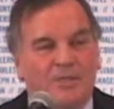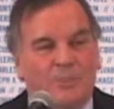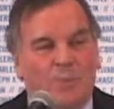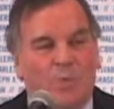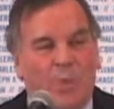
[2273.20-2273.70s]

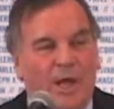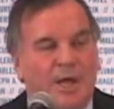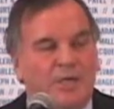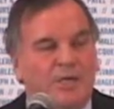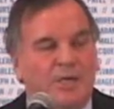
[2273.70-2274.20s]

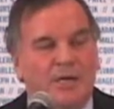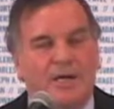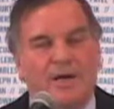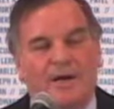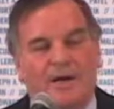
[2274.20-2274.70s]
wage
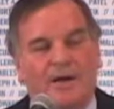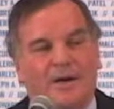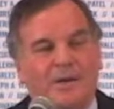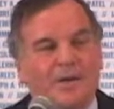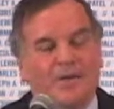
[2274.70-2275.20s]
the